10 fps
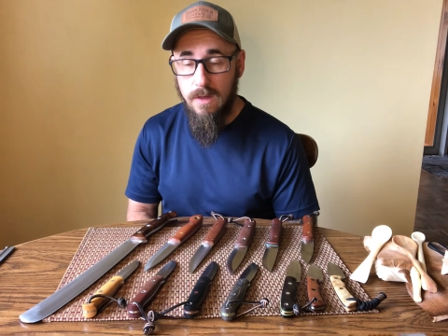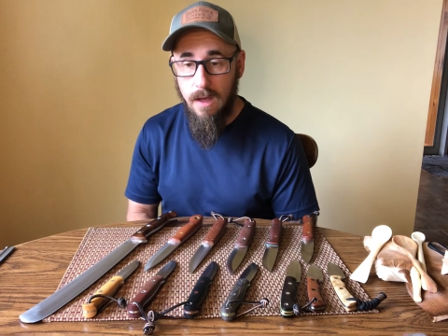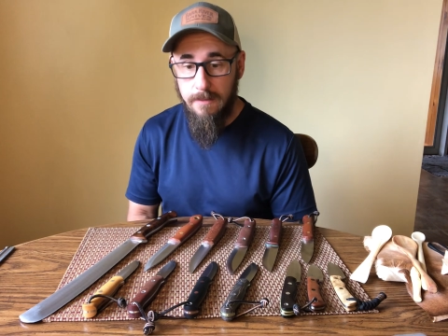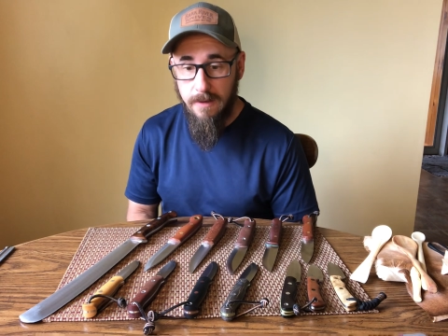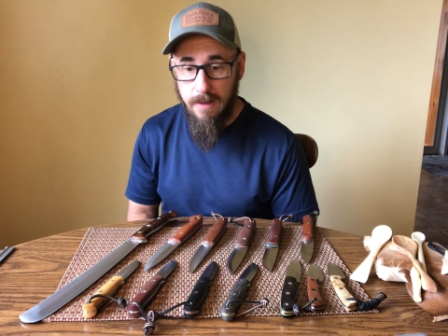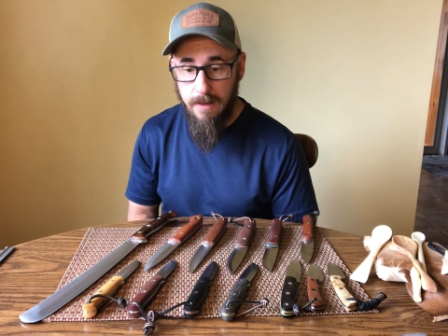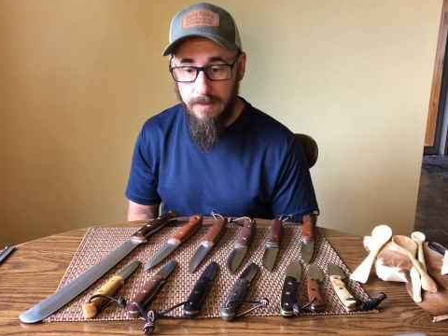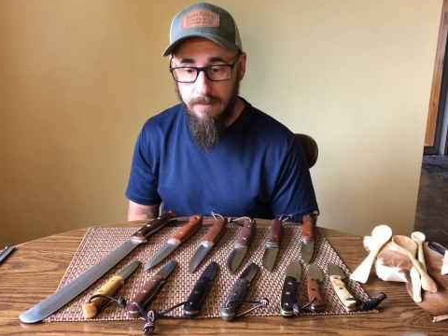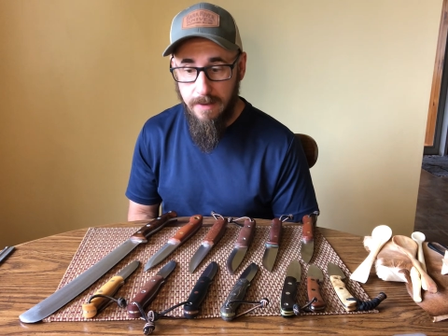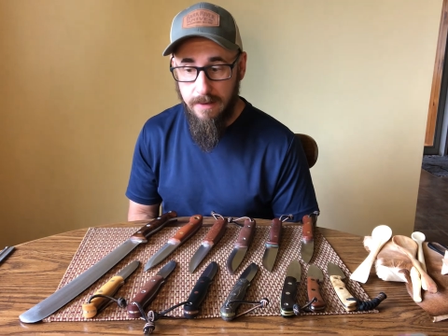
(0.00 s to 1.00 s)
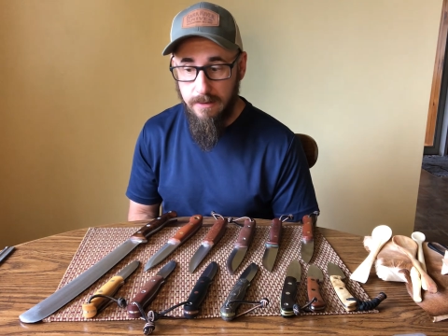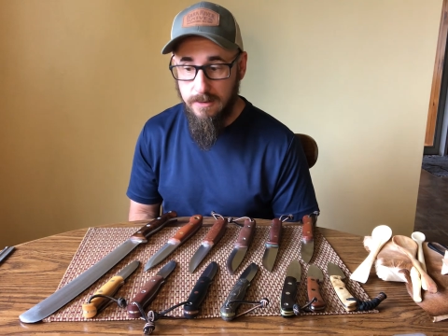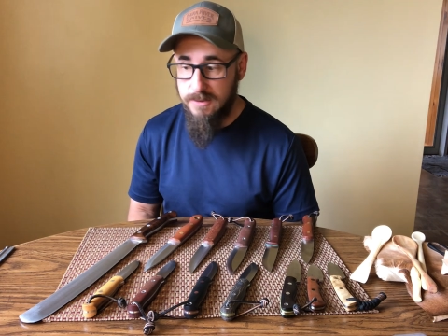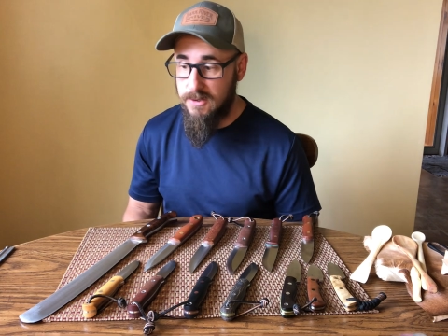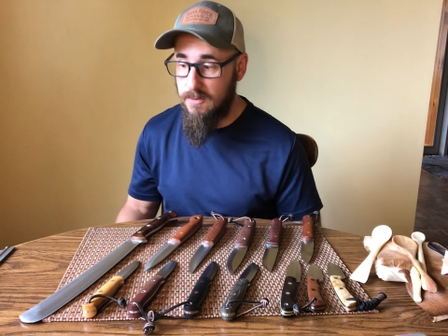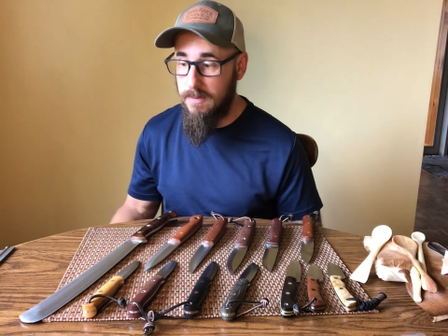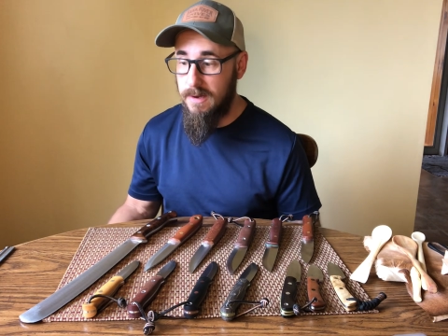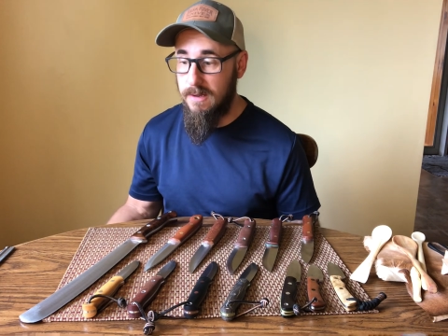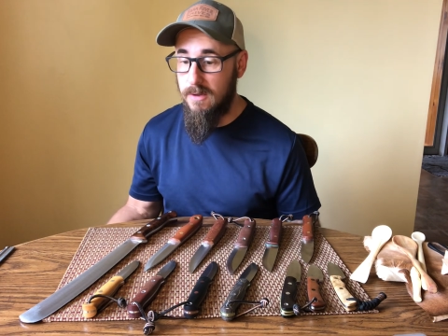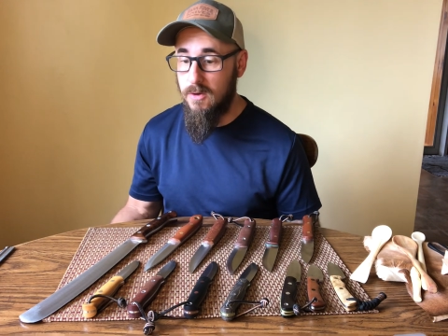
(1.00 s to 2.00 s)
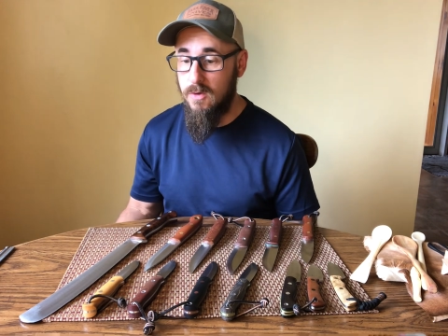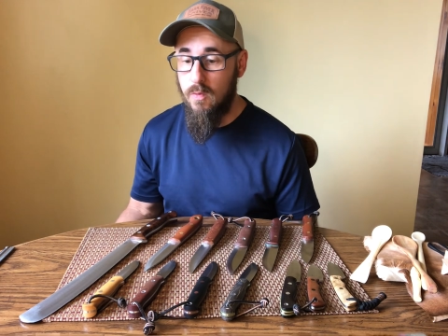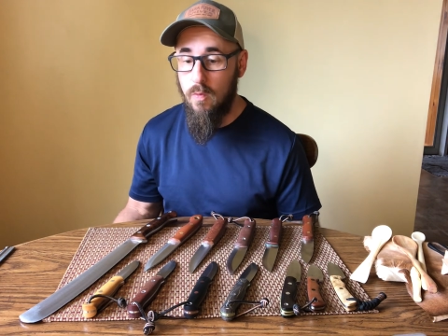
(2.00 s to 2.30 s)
up-and-coming makers, so many good,